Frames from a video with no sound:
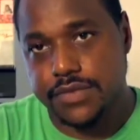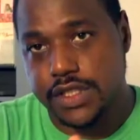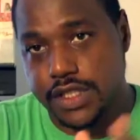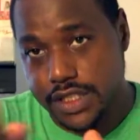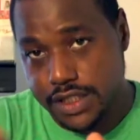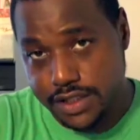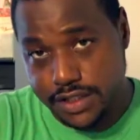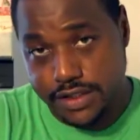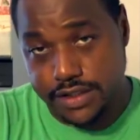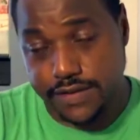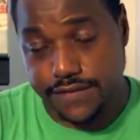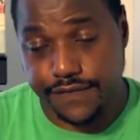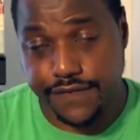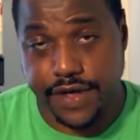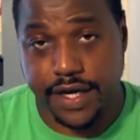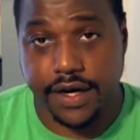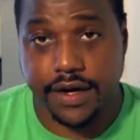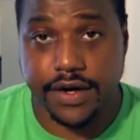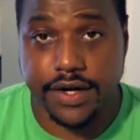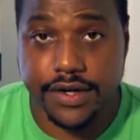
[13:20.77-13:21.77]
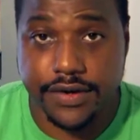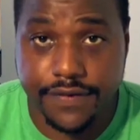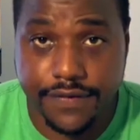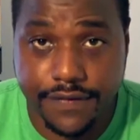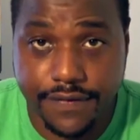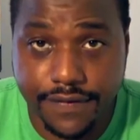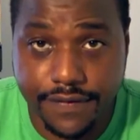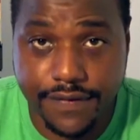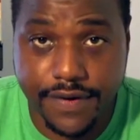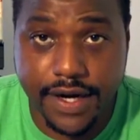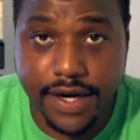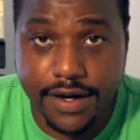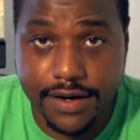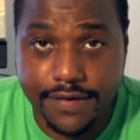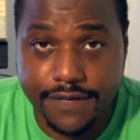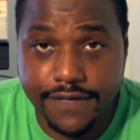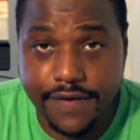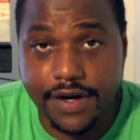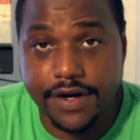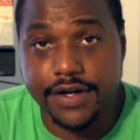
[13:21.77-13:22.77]
This is a very, very,
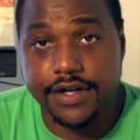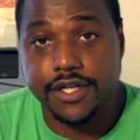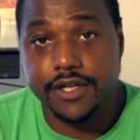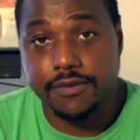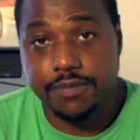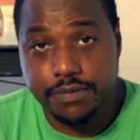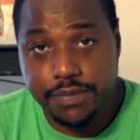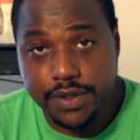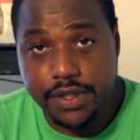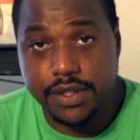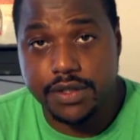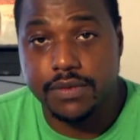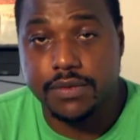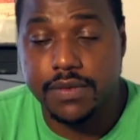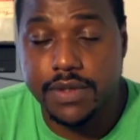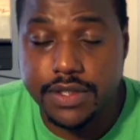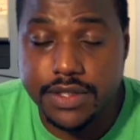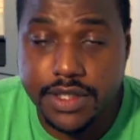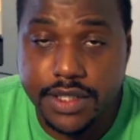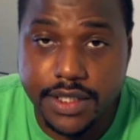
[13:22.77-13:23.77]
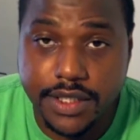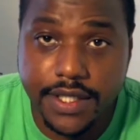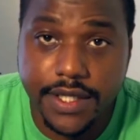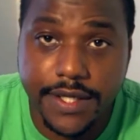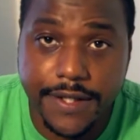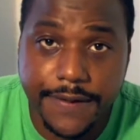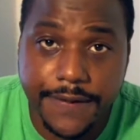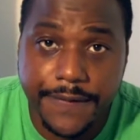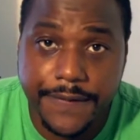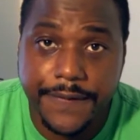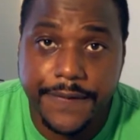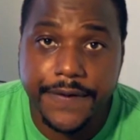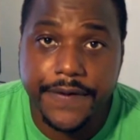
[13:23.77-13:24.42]
very good book once again.